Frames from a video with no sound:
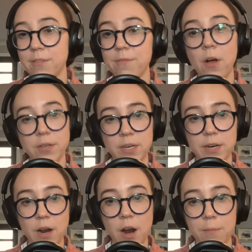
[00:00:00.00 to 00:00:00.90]
in the
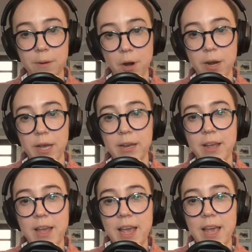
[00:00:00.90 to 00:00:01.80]
voluntary carbon market,
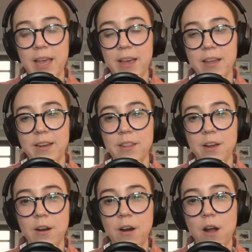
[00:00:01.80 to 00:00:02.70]
and
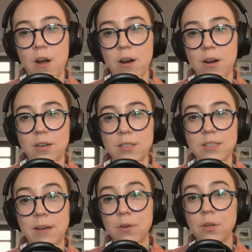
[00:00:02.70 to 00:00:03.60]
there are
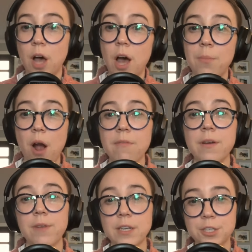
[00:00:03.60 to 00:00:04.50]
several
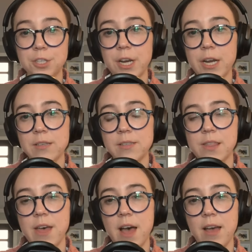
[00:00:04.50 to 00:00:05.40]
nonprofit registries
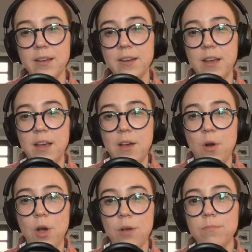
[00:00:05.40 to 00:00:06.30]
that
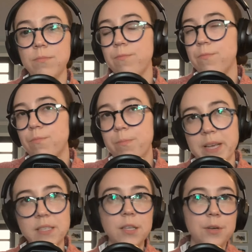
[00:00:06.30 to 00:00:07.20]

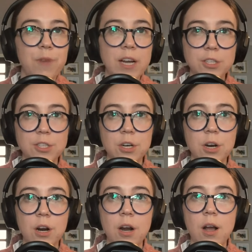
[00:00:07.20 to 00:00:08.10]
basically
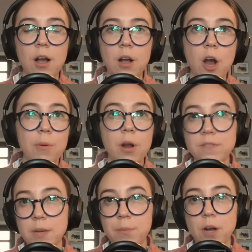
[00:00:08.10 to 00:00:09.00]
register a carbon
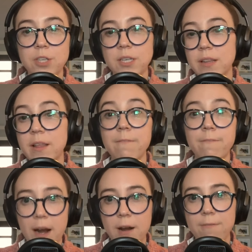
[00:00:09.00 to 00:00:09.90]
offset project and then
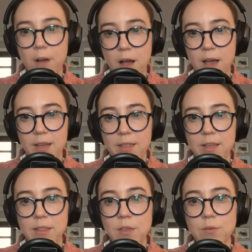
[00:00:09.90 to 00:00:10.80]
verify
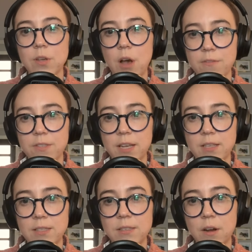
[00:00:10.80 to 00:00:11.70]
that those
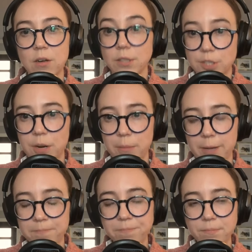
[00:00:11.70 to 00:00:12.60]
offsets are legitimate.